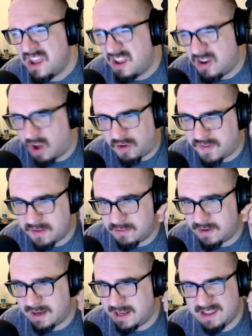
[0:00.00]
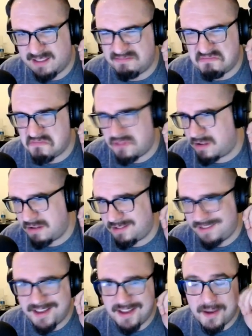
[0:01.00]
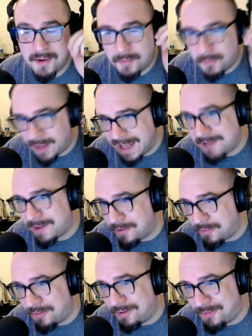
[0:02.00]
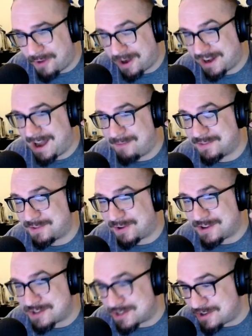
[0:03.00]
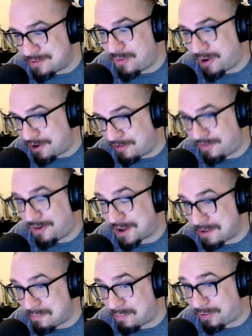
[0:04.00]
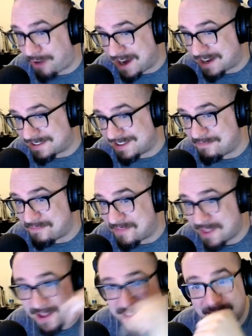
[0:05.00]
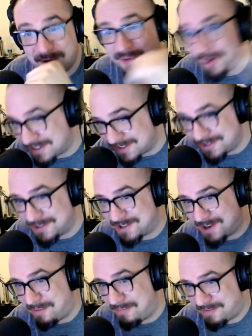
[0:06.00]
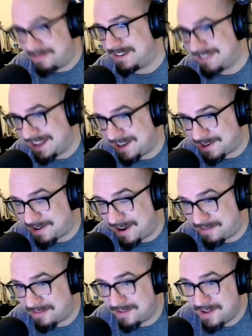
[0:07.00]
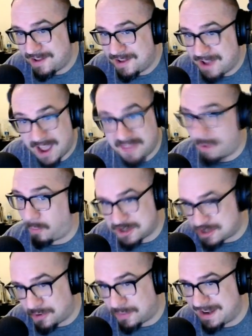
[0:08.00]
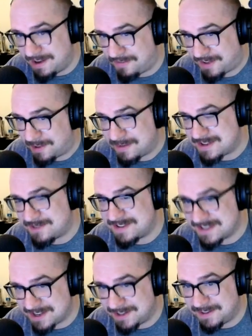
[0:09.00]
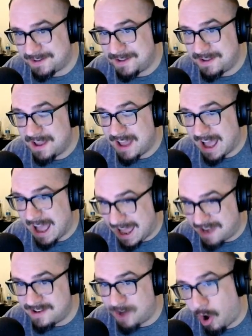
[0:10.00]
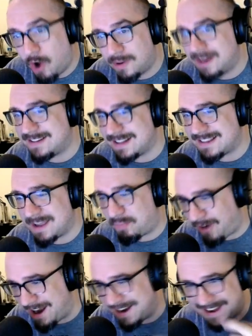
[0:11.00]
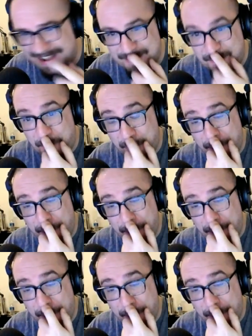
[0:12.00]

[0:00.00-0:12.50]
nothing really. Well, anyway, what had happened was someone had fucking pranked him. There was no job from the Telegraph and there was no interview as a result. And not only did they prank him,